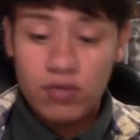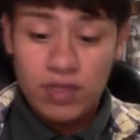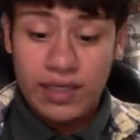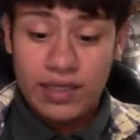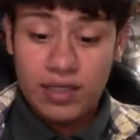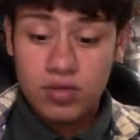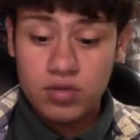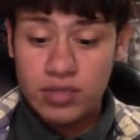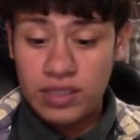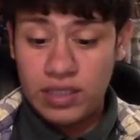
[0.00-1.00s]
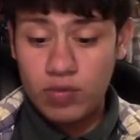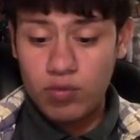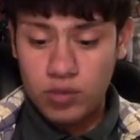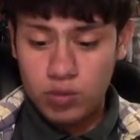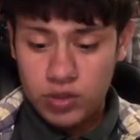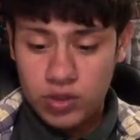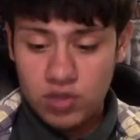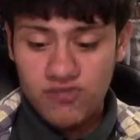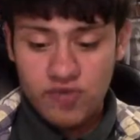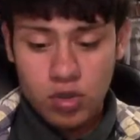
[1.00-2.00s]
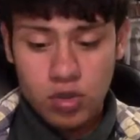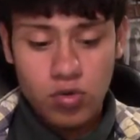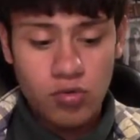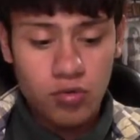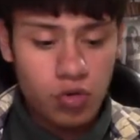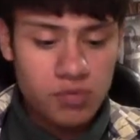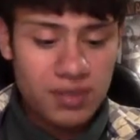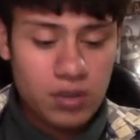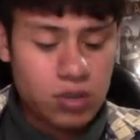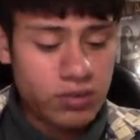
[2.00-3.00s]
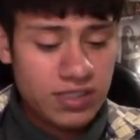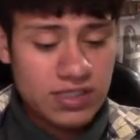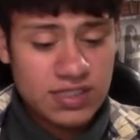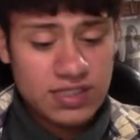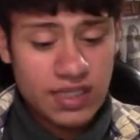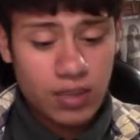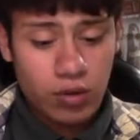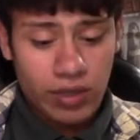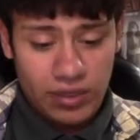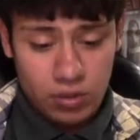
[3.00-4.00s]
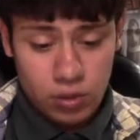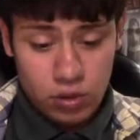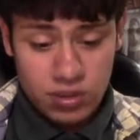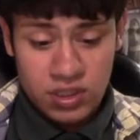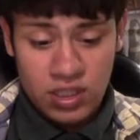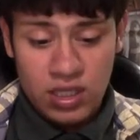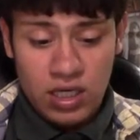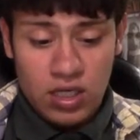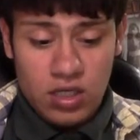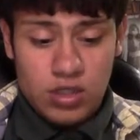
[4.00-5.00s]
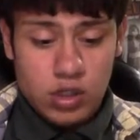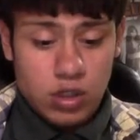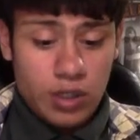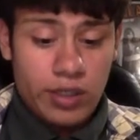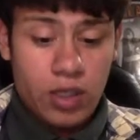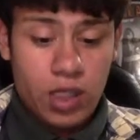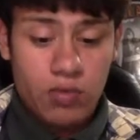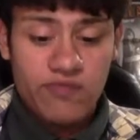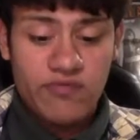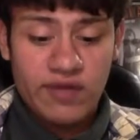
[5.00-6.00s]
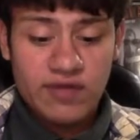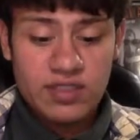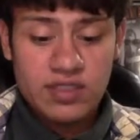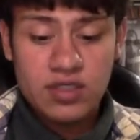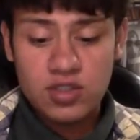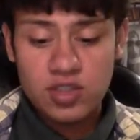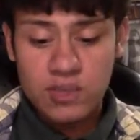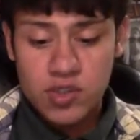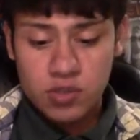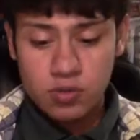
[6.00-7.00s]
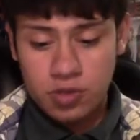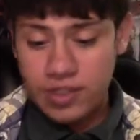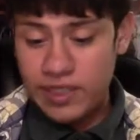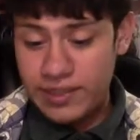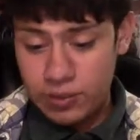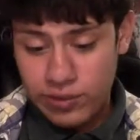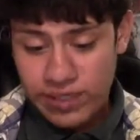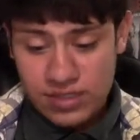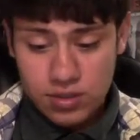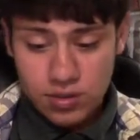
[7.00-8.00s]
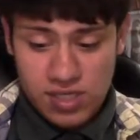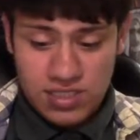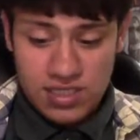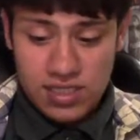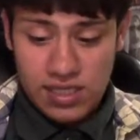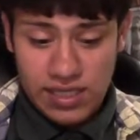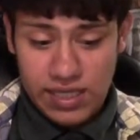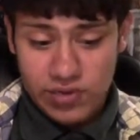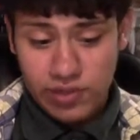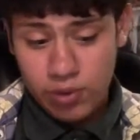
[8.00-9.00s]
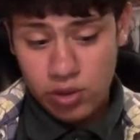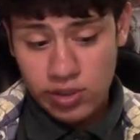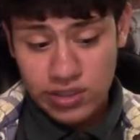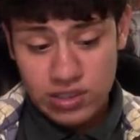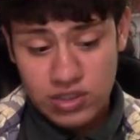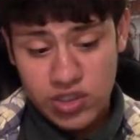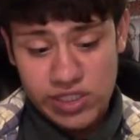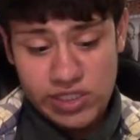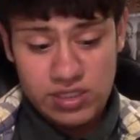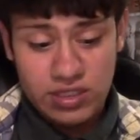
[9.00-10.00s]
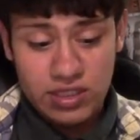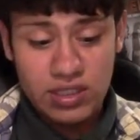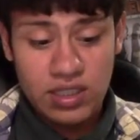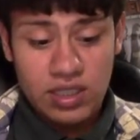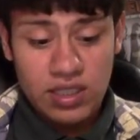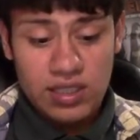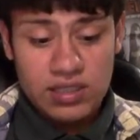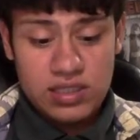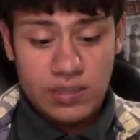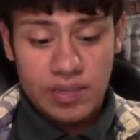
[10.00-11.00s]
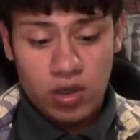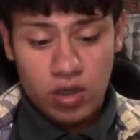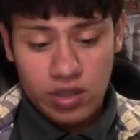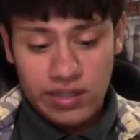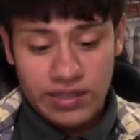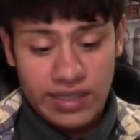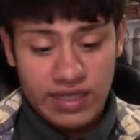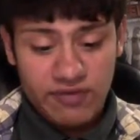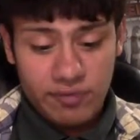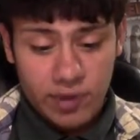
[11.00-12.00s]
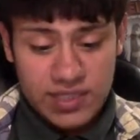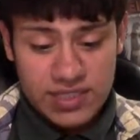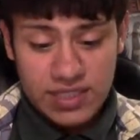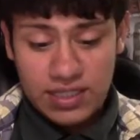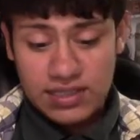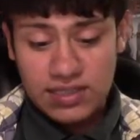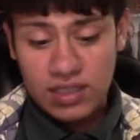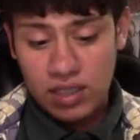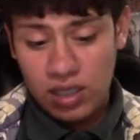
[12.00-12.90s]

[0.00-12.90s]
and including Rear Window, Vertigo, North by Northwest, Psycho, and The Birds. Starring Hollywood favorites James Stewart, Cary Grant, Grace Kelly, Anthony Perkins, Janet Leigh, Tippi Hedren, Ava Marie Saint,